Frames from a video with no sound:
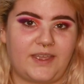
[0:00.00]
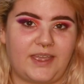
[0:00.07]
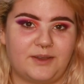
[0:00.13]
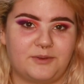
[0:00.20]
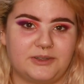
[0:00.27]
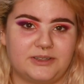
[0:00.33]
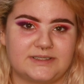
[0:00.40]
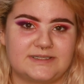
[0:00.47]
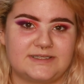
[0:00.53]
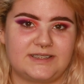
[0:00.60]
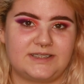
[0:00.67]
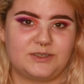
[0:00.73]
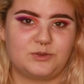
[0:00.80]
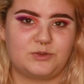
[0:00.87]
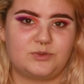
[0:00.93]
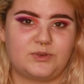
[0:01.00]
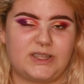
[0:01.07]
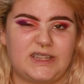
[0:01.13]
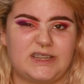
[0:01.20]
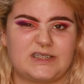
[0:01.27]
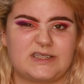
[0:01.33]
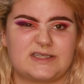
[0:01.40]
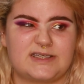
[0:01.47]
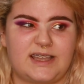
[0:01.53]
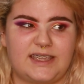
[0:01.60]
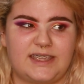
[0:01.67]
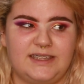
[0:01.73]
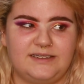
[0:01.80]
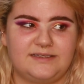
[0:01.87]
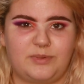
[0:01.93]
I will see you in a
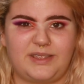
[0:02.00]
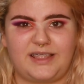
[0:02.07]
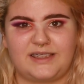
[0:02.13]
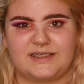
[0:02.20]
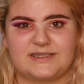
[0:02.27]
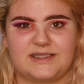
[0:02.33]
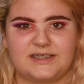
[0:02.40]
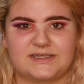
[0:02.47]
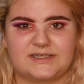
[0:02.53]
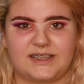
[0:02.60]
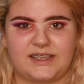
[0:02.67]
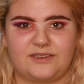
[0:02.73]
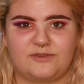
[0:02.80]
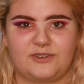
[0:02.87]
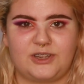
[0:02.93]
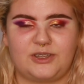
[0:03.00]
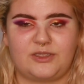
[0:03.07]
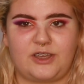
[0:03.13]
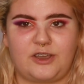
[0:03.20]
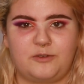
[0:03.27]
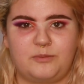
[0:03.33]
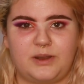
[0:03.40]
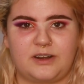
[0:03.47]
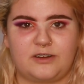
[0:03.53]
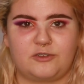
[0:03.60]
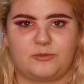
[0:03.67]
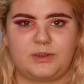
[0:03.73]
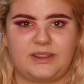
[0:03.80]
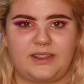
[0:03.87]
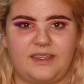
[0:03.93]
second. It'll be less than a second for you though, but it'll
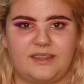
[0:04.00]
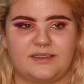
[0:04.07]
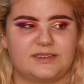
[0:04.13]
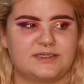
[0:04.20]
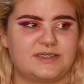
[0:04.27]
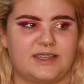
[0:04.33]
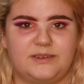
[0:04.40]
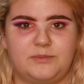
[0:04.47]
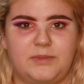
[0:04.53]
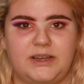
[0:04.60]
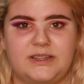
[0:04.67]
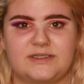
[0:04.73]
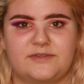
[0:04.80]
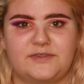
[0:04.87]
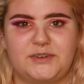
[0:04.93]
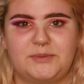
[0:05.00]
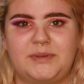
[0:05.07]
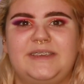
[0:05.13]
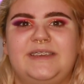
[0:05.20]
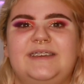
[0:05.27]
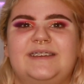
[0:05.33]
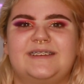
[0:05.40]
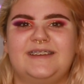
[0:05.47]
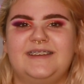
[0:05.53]
be like 10 minutes for me.